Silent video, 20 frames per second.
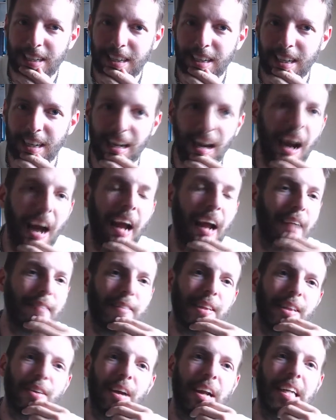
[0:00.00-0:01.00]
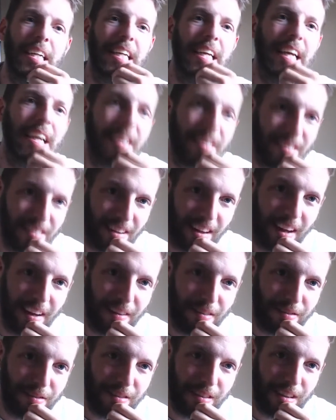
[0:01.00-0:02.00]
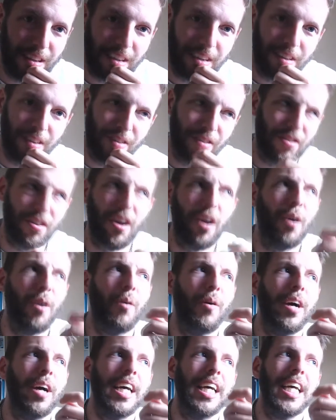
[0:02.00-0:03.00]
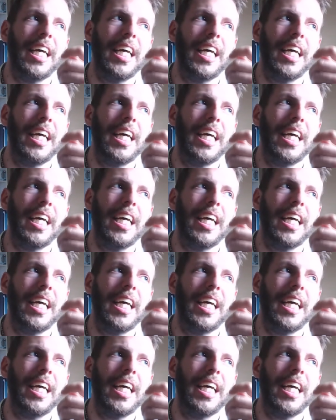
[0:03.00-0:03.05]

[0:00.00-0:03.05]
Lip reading: Like, I haven't threatened his life. So,